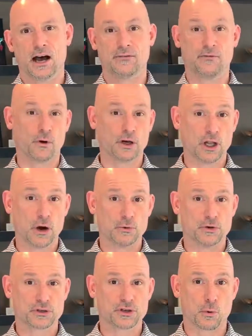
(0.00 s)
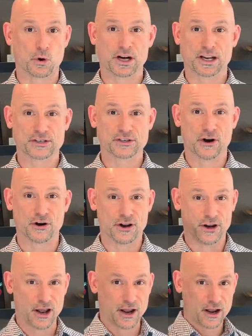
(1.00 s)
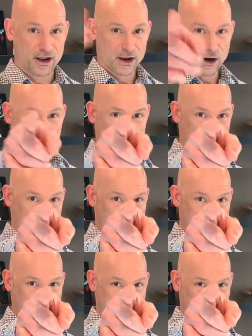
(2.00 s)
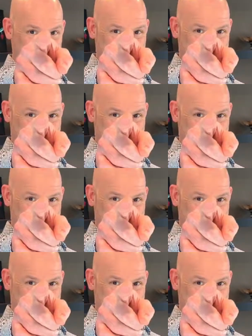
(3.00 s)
for a loan. So we're going to get started right now.